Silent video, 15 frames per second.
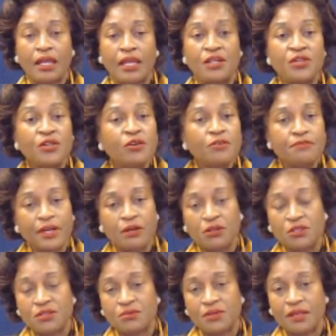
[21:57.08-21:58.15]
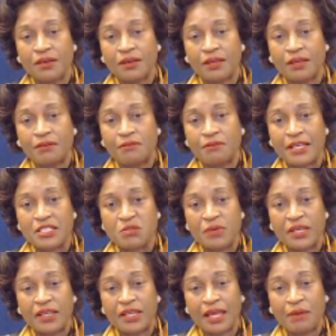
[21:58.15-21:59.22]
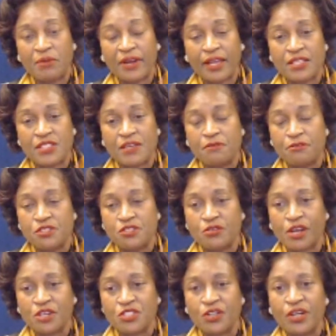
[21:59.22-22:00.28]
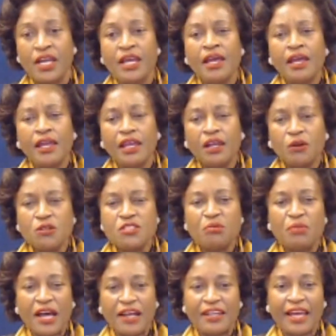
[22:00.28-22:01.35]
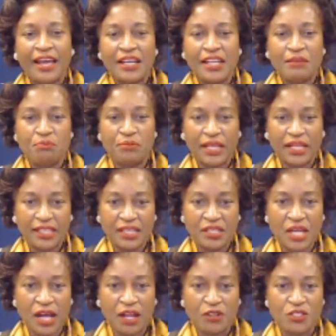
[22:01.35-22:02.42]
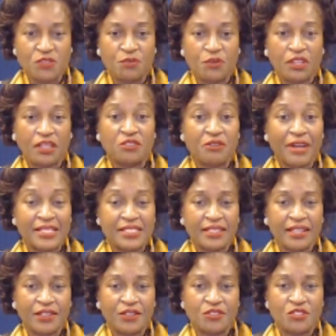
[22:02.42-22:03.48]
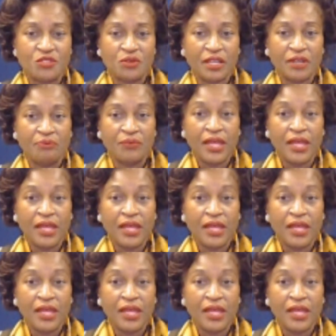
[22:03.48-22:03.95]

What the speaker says: in new federal investment in America's infrastructure, includes about $90 billion for the transit industry.